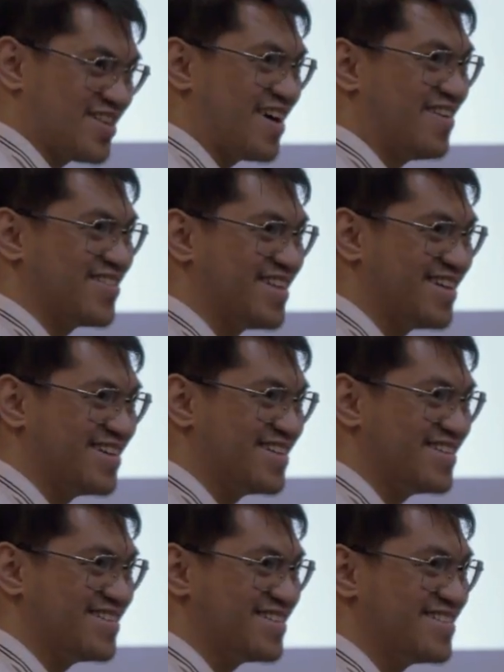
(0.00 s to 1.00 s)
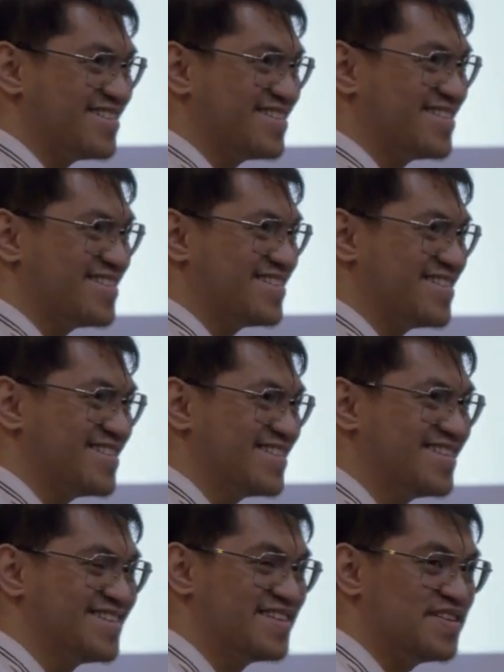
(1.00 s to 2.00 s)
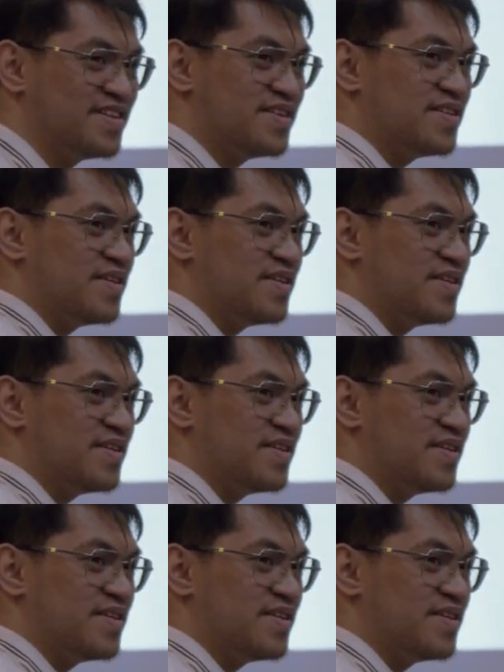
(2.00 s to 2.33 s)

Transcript: when we do our more